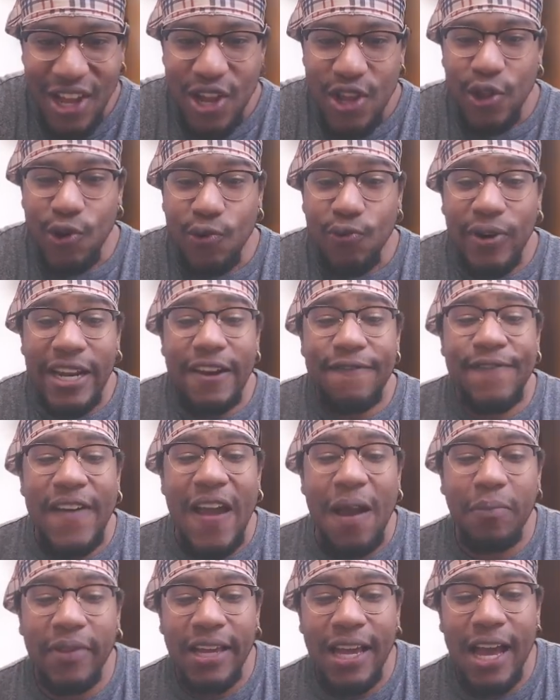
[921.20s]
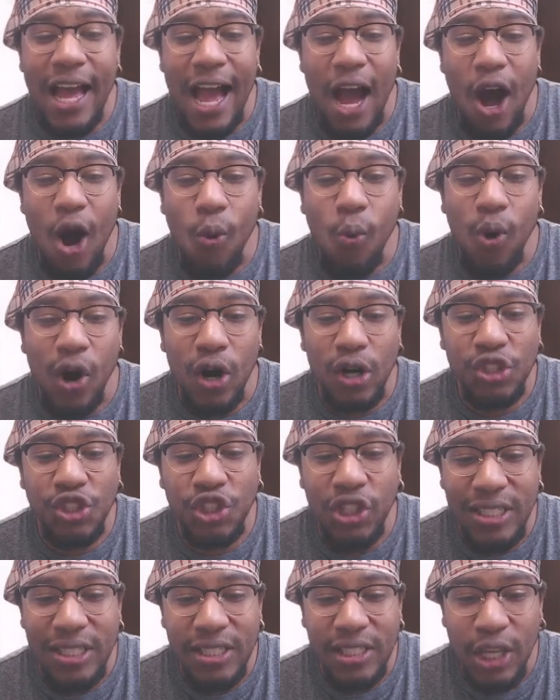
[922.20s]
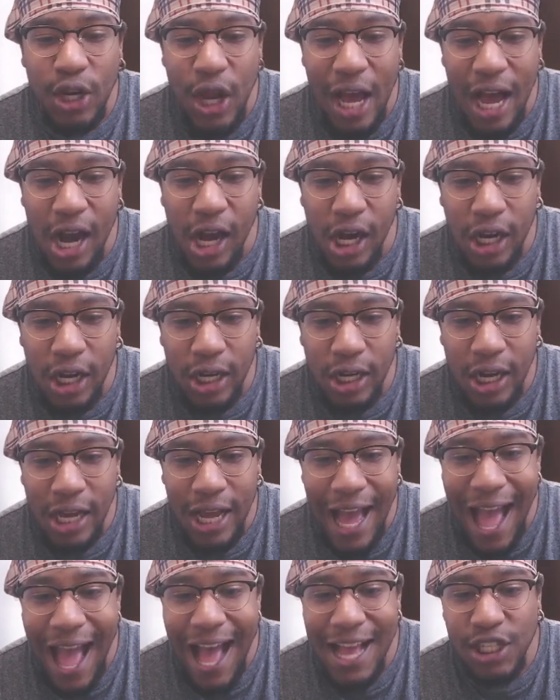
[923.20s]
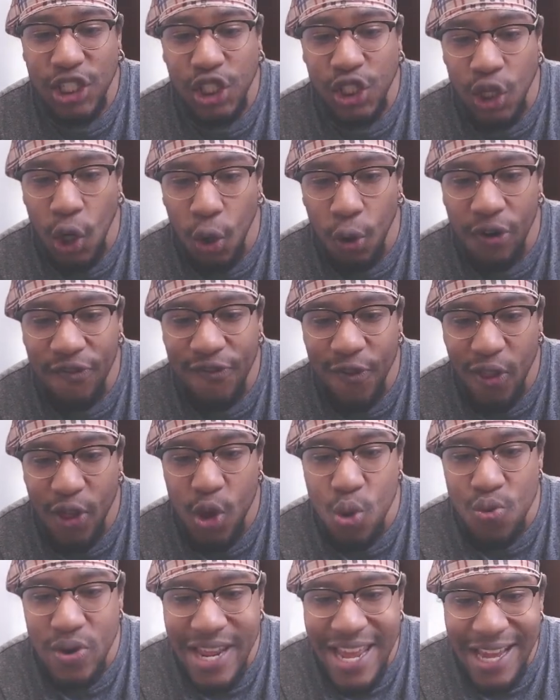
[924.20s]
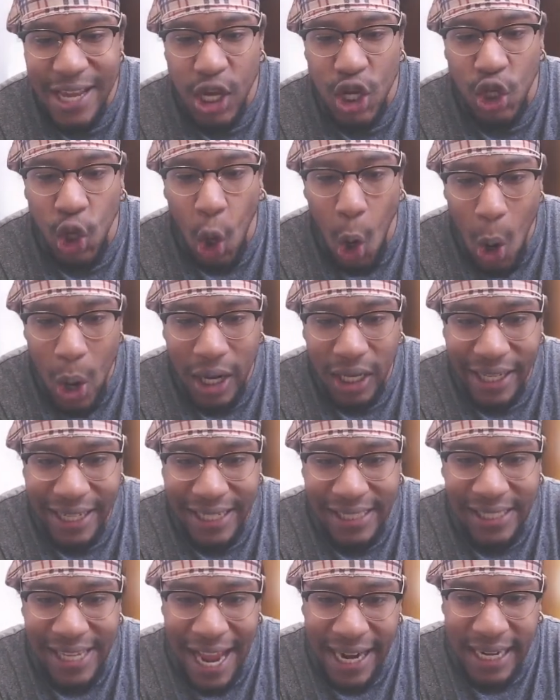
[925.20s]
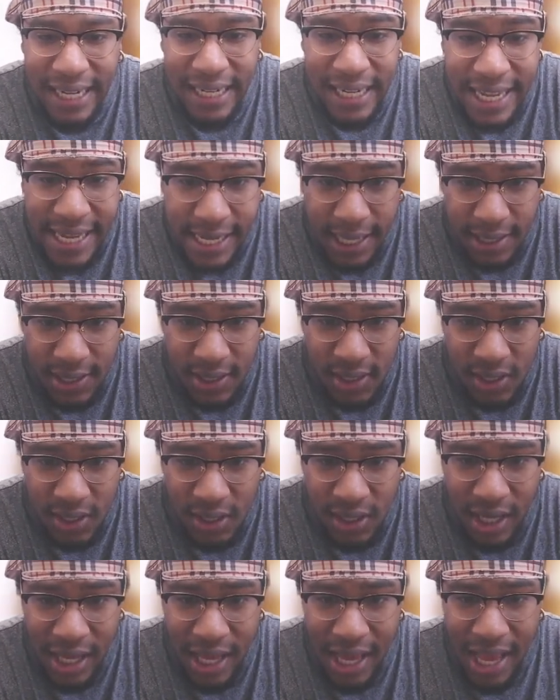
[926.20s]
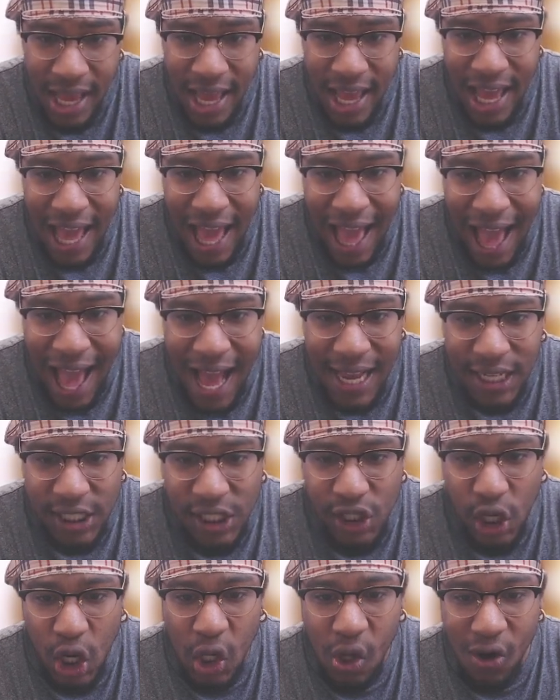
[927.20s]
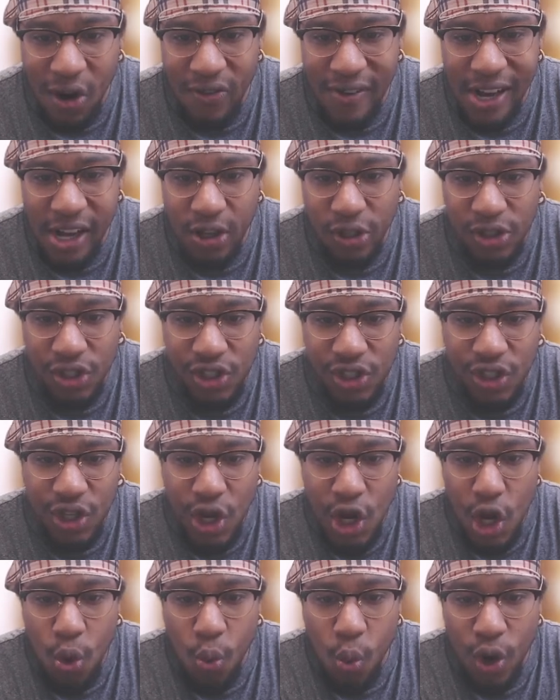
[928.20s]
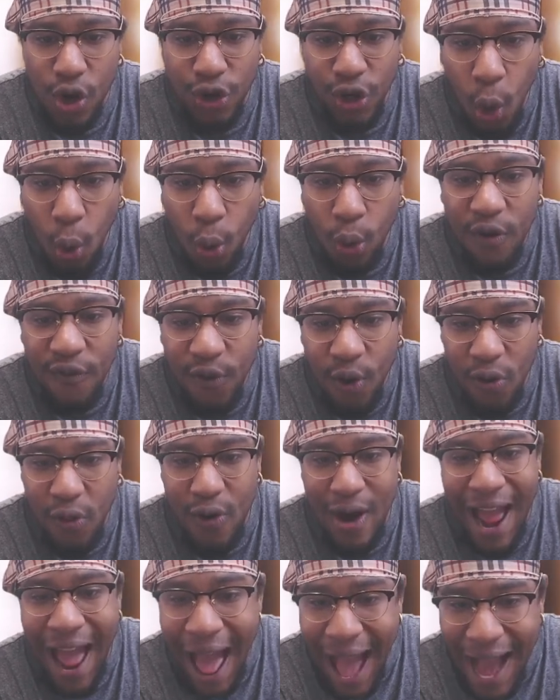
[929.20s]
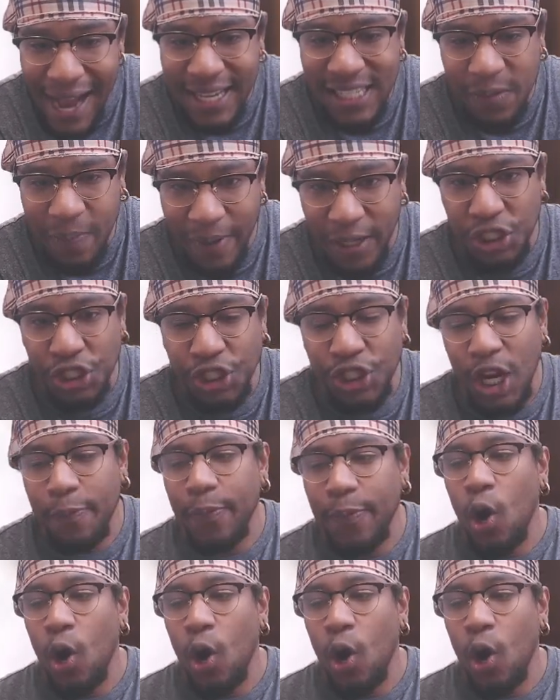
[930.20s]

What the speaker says: The Reed family were just as known for the unique gauntlet techniques as the Carvels were known for their axemanship,